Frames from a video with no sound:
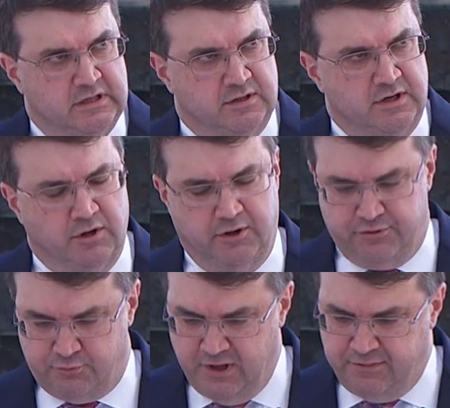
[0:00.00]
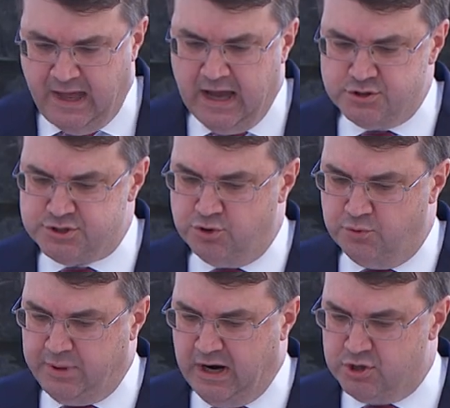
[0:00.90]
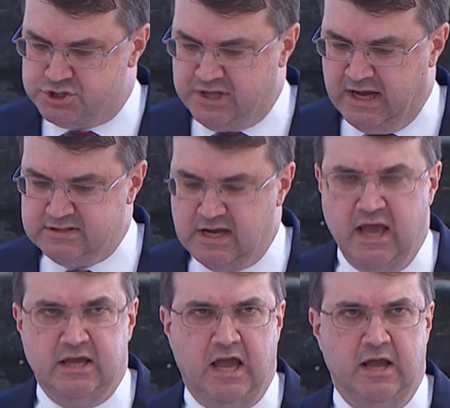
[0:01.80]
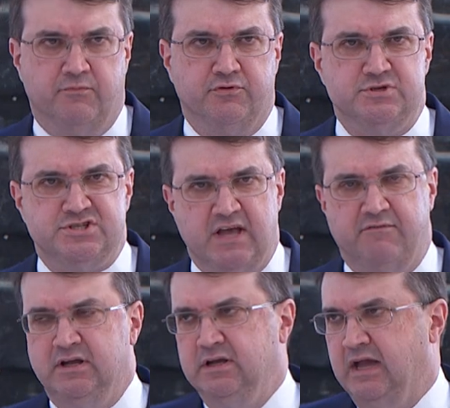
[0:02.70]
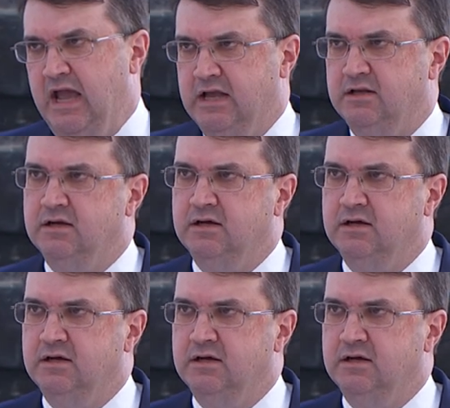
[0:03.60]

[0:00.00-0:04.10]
The nearly 3,000 who perished that day came from 78